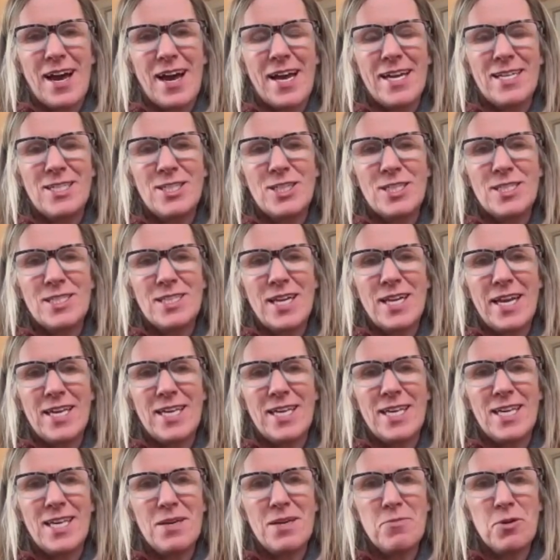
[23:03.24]
I
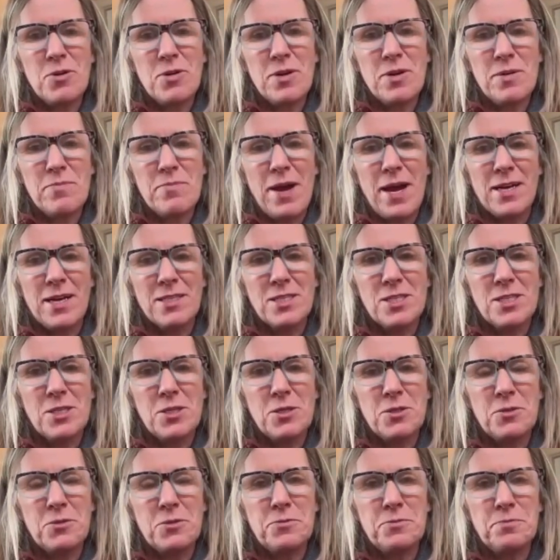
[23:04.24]
keep going back
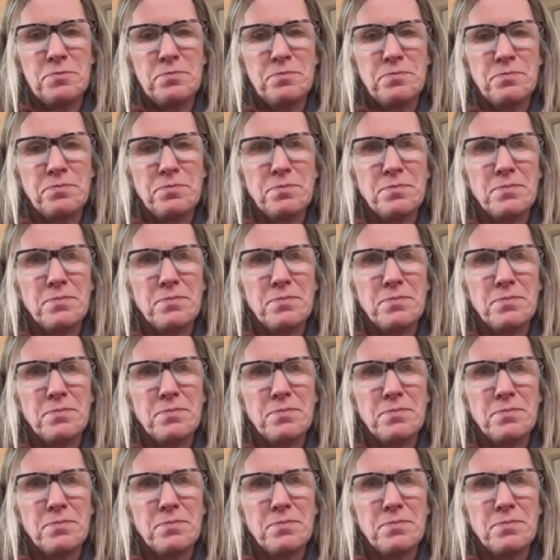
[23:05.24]
to